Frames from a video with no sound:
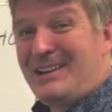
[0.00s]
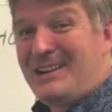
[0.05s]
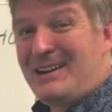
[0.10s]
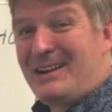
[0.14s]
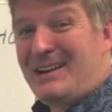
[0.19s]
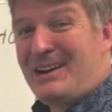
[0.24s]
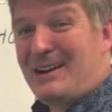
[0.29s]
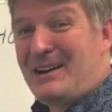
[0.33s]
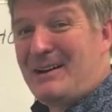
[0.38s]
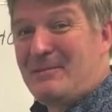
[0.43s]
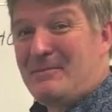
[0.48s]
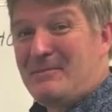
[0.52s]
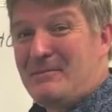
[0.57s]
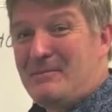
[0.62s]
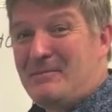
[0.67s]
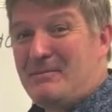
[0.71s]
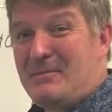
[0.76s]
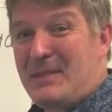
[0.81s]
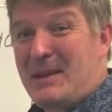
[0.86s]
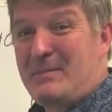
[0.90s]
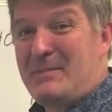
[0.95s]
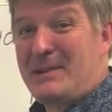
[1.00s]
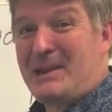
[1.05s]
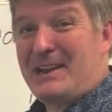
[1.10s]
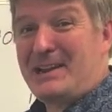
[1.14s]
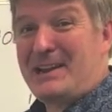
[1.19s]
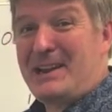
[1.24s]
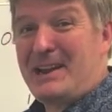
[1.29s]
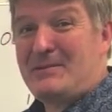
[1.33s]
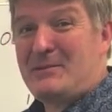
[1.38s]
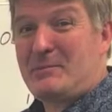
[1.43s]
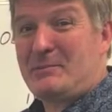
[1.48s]
Um, maybe I
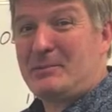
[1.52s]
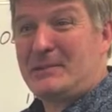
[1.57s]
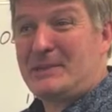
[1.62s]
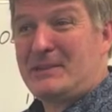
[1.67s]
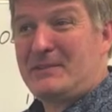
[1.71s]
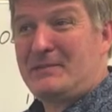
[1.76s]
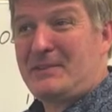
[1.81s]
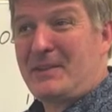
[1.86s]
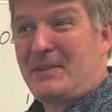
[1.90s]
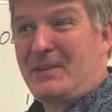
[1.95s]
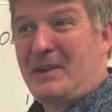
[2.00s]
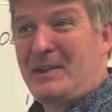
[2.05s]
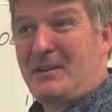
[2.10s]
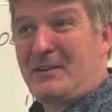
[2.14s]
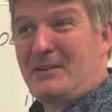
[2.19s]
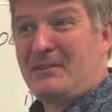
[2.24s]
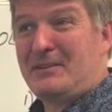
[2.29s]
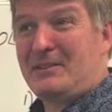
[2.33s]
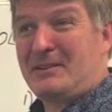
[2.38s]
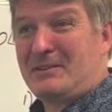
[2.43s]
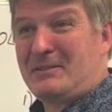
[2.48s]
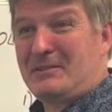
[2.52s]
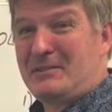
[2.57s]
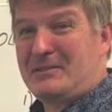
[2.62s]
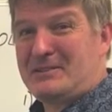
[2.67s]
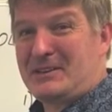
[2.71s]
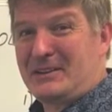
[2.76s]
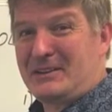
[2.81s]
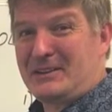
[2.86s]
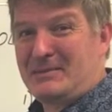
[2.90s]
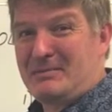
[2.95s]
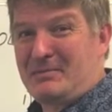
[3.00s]
can have a belief that they aren't
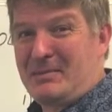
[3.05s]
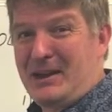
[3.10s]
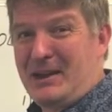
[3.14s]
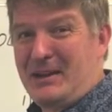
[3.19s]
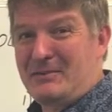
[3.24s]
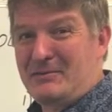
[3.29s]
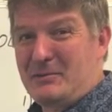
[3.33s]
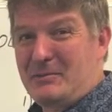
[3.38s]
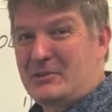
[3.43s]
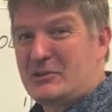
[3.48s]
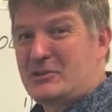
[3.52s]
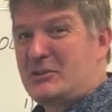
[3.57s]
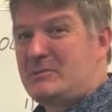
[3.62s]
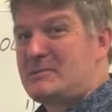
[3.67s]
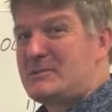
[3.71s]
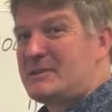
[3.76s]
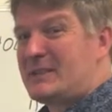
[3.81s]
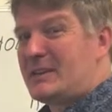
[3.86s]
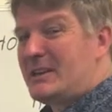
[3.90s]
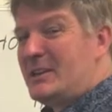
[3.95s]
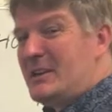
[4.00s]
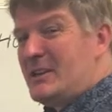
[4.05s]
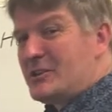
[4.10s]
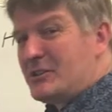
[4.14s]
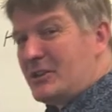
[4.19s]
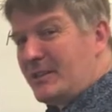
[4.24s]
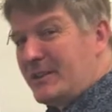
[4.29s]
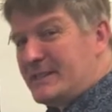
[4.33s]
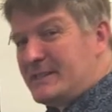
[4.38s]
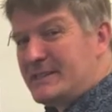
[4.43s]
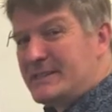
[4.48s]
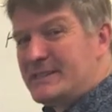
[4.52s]
selling, buying from the cheapest thing. So
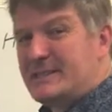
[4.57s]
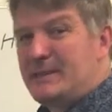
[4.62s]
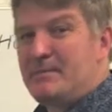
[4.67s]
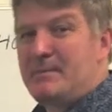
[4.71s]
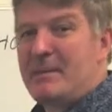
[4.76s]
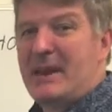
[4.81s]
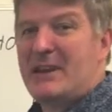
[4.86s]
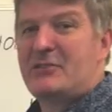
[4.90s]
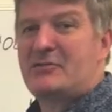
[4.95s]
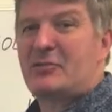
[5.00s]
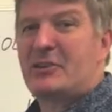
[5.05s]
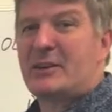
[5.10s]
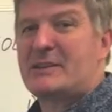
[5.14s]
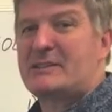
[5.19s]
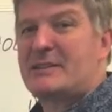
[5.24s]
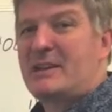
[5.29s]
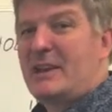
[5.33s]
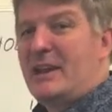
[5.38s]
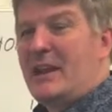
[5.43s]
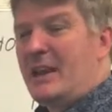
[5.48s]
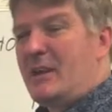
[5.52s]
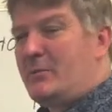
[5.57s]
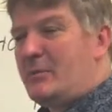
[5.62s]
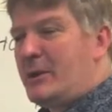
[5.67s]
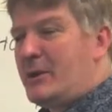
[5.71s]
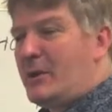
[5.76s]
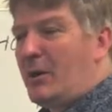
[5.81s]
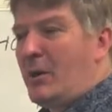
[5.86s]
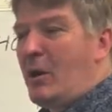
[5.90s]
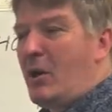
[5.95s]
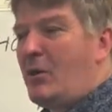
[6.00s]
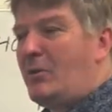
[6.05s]
this is the matrix, and we
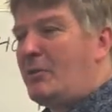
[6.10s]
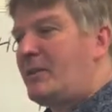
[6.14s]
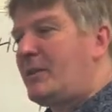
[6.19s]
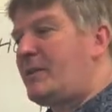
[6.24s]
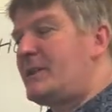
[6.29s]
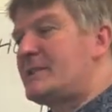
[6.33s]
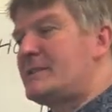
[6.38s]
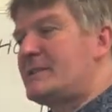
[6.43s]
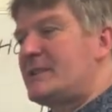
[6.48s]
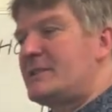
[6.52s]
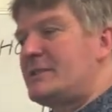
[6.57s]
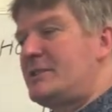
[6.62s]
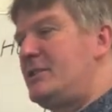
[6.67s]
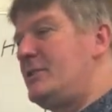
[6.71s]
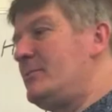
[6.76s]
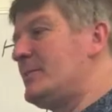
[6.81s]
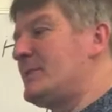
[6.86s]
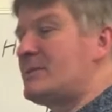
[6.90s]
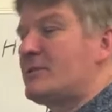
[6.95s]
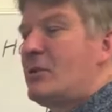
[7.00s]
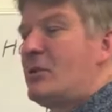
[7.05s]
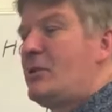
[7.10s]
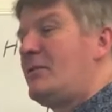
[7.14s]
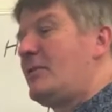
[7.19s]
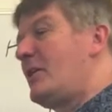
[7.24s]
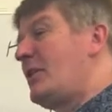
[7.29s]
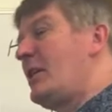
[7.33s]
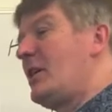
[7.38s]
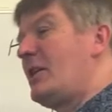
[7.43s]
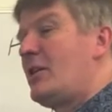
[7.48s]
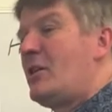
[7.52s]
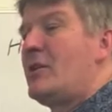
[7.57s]
go over this as humans
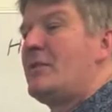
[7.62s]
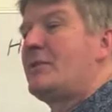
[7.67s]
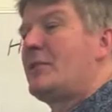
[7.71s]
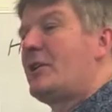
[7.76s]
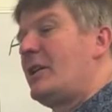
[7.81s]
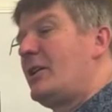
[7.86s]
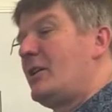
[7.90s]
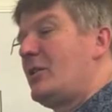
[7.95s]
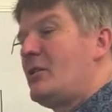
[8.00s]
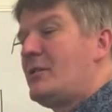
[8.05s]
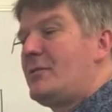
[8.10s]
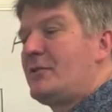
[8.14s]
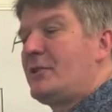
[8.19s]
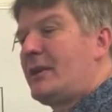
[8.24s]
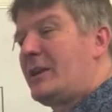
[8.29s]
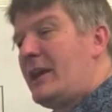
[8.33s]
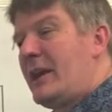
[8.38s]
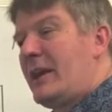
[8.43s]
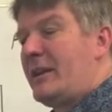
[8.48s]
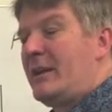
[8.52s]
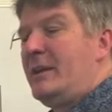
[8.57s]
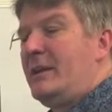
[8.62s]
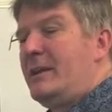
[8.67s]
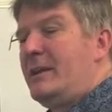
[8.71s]
over and over and over again.